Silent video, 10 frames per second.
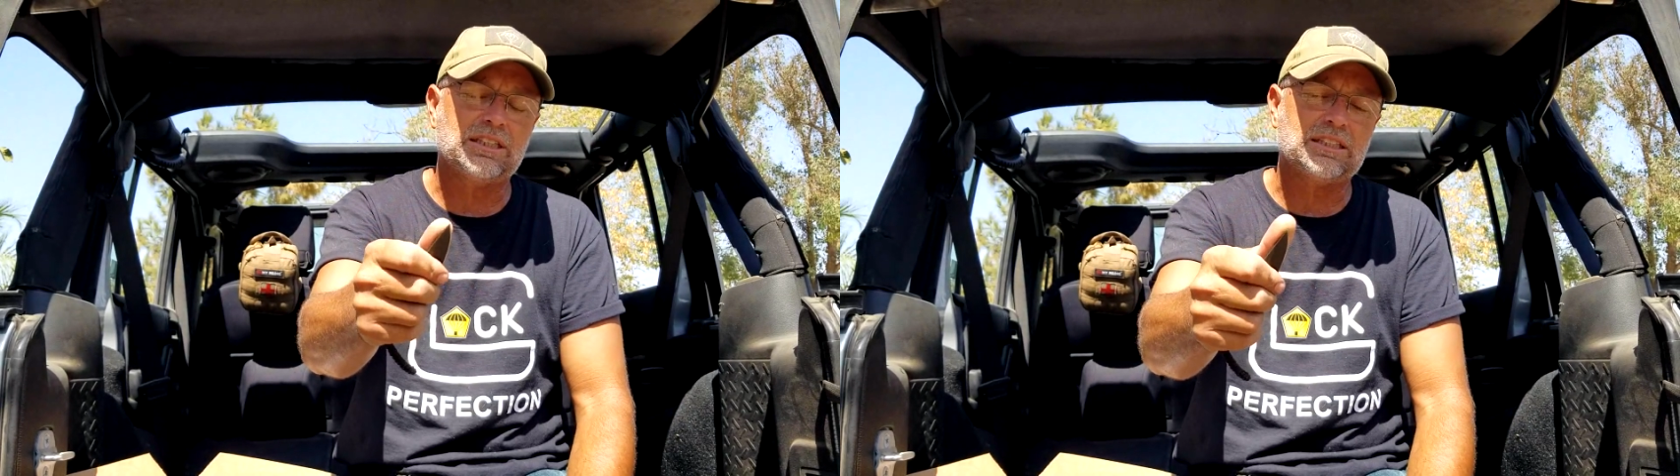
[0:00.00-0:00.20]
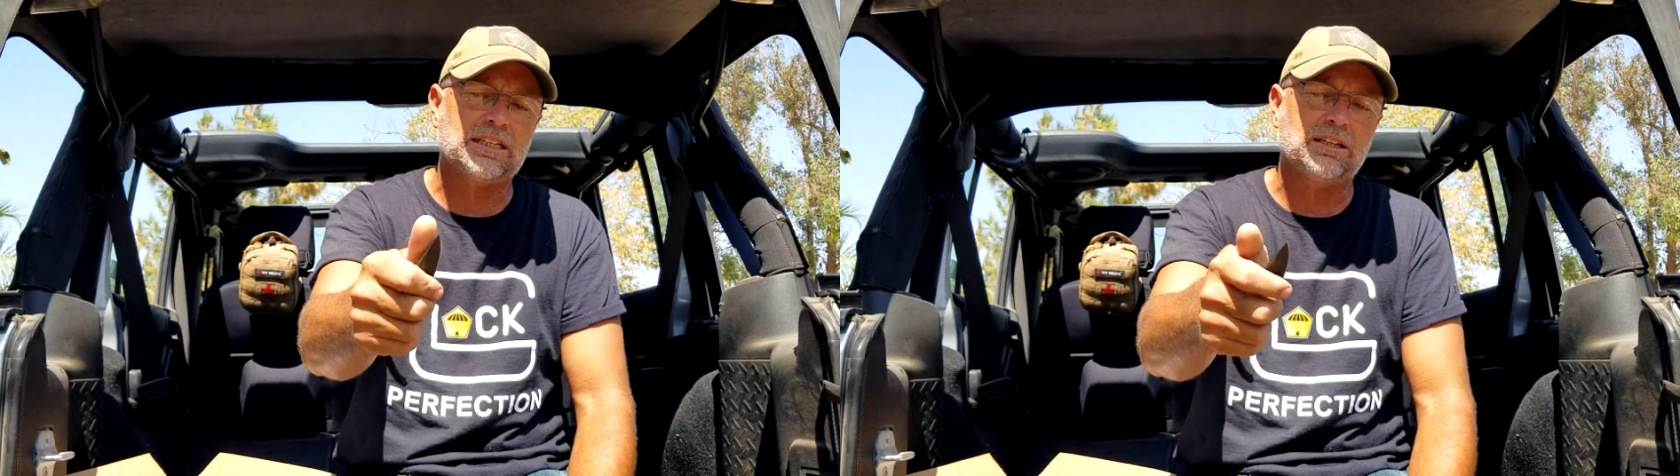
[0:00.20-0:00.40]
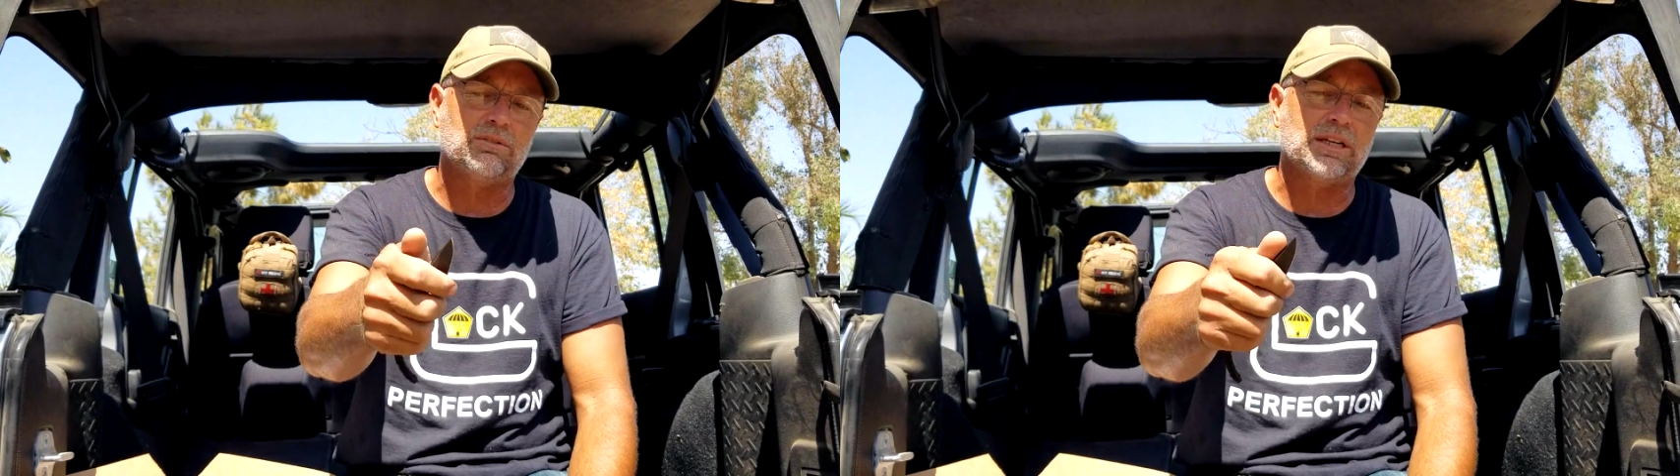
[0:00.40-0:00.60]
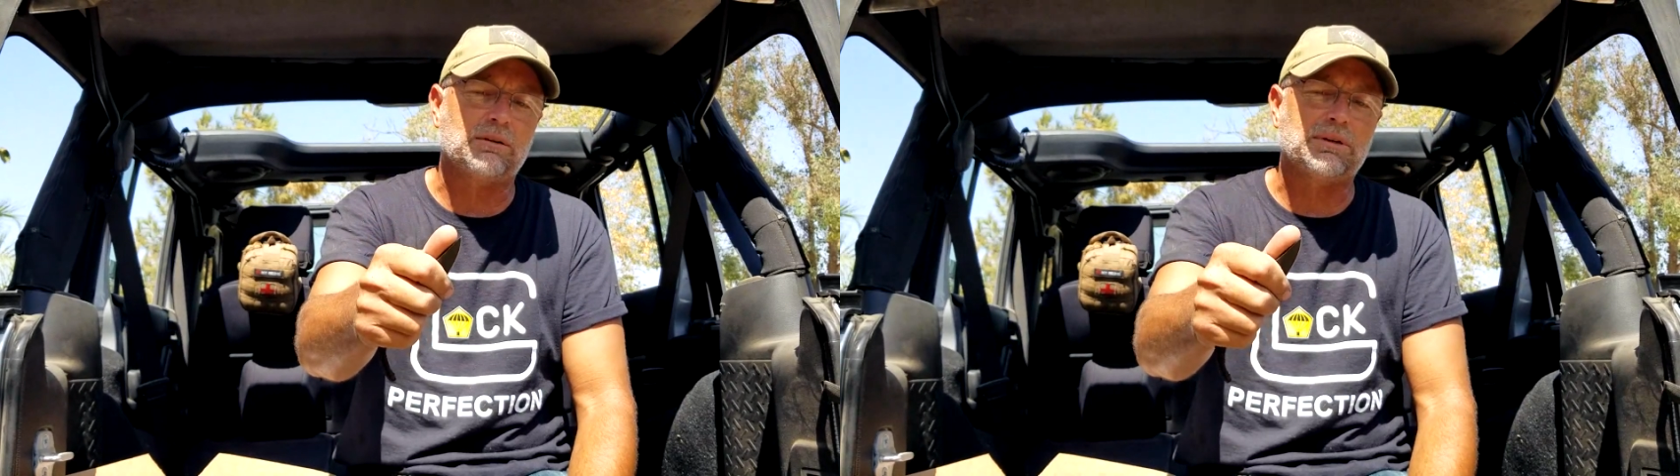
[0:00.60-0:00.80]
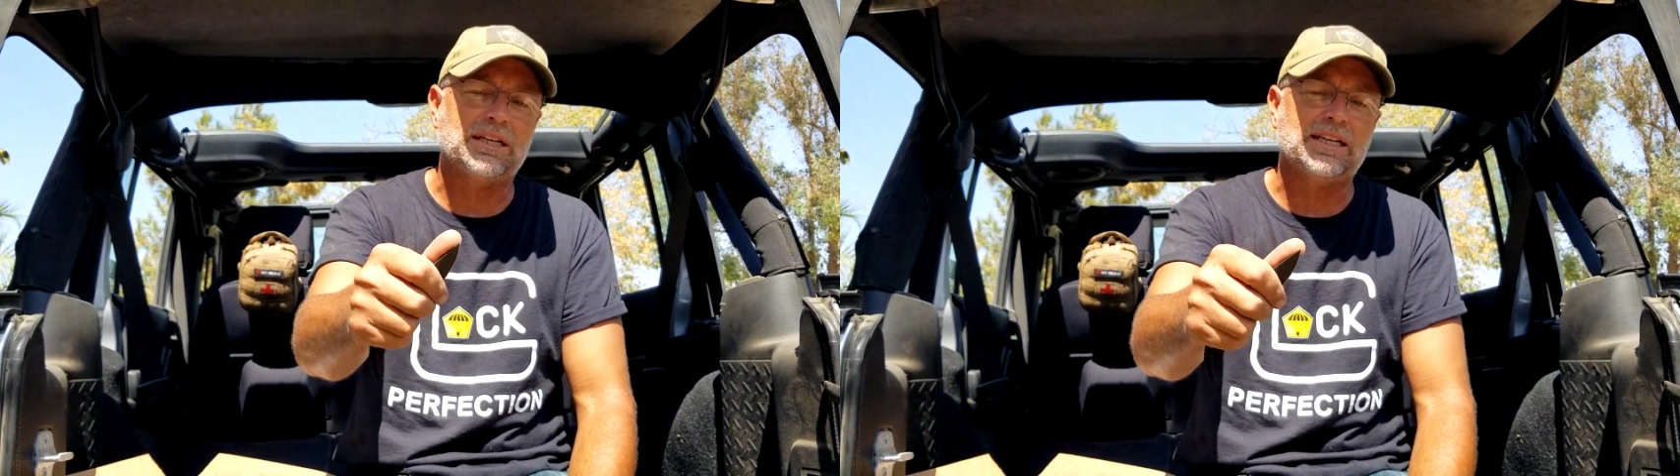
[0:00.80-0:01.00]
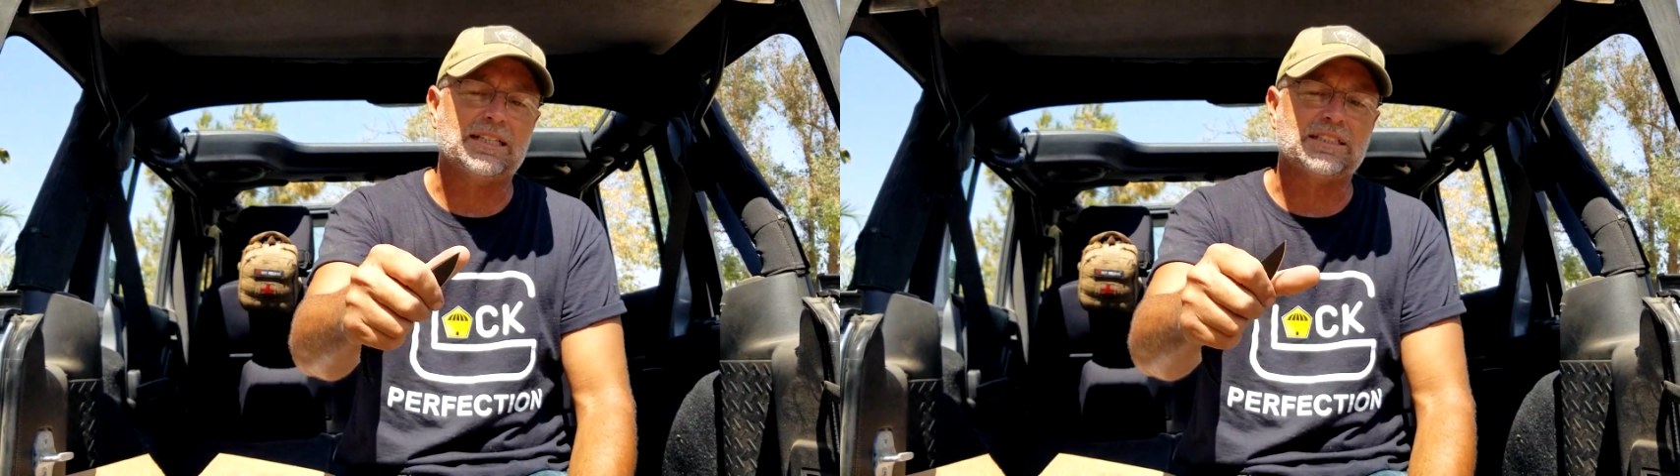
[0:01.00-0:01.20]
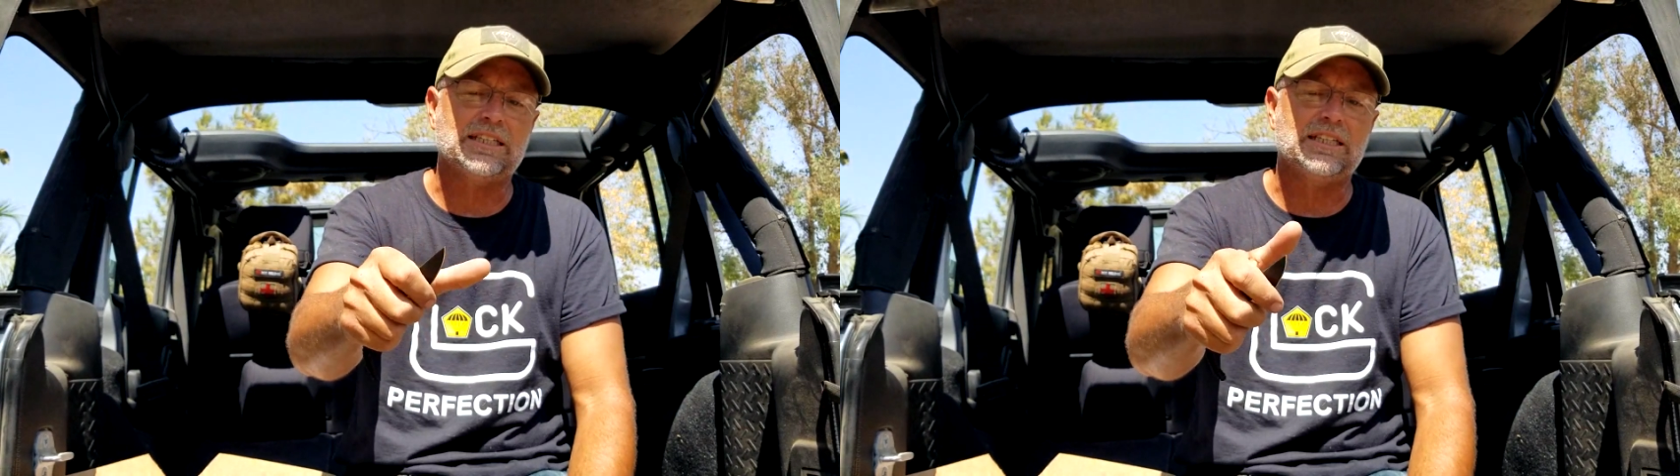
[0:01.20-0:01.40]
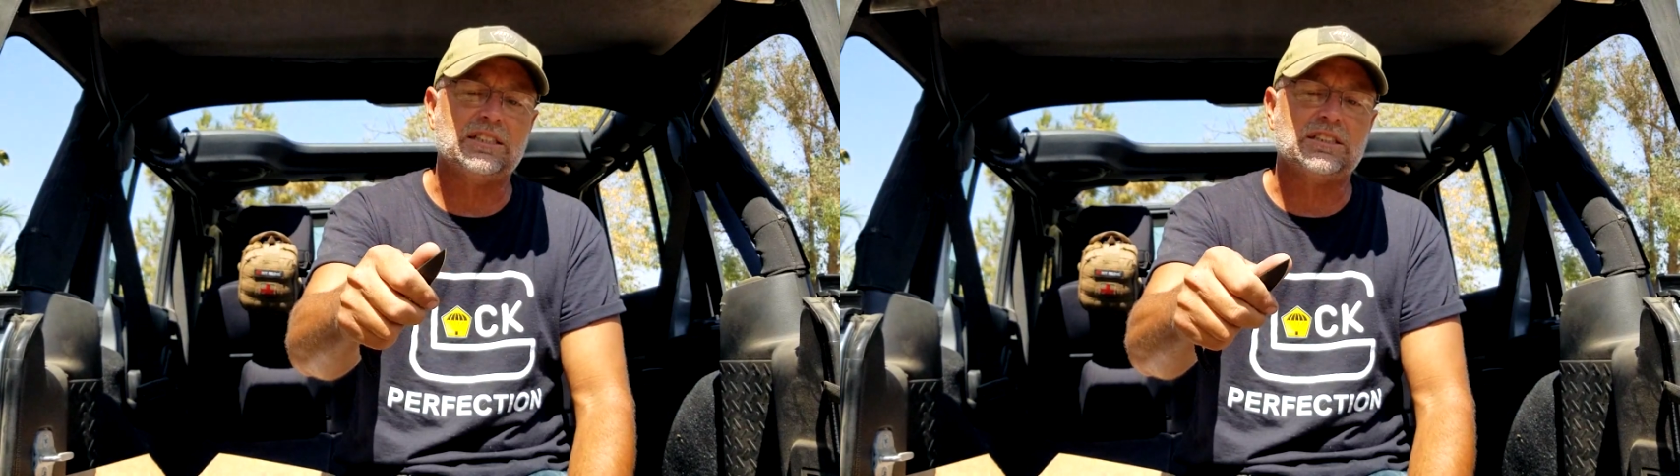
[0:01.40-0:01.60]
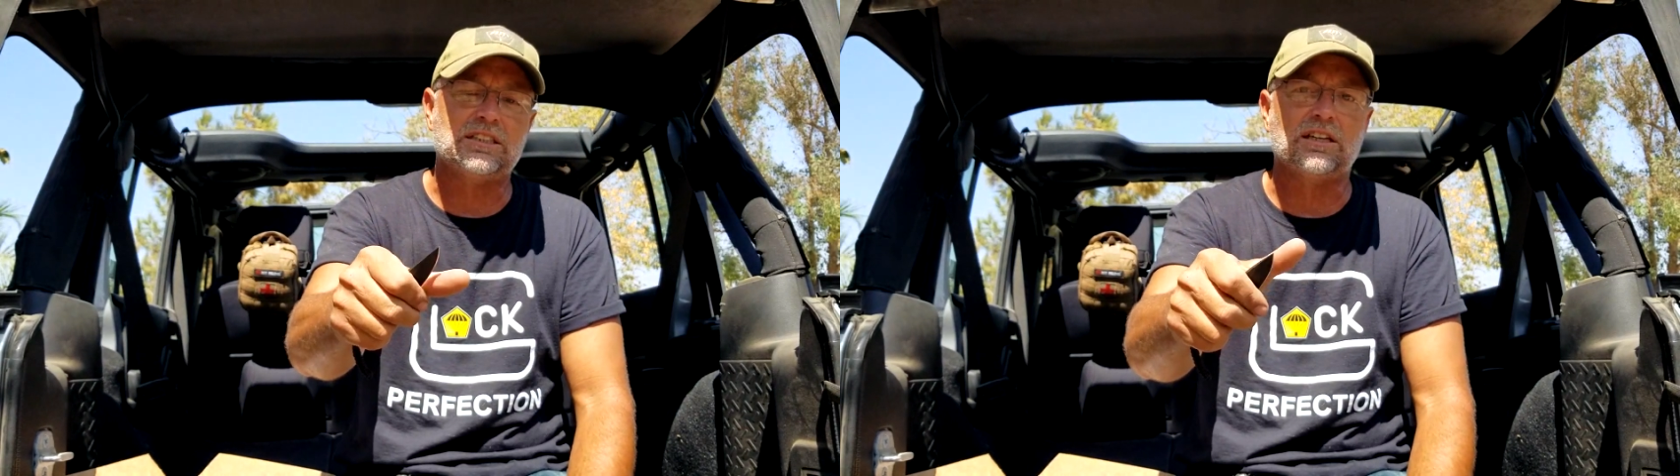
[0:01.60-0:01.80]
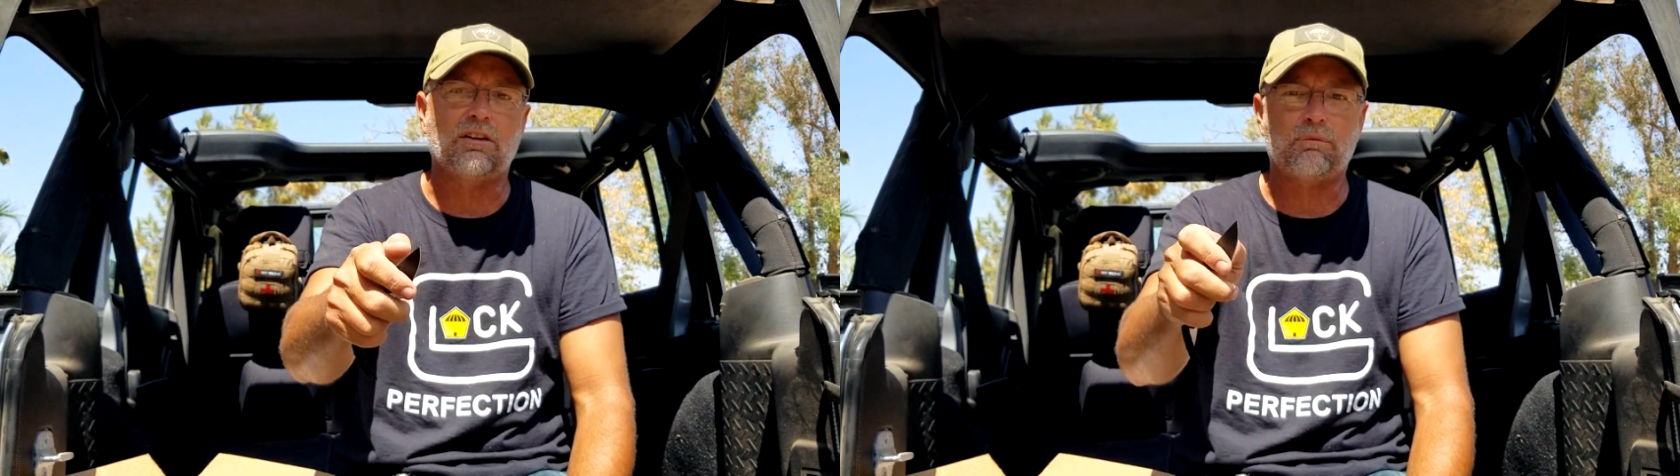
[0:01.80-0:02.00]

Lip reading: that I'd recommend it as an EDC knife,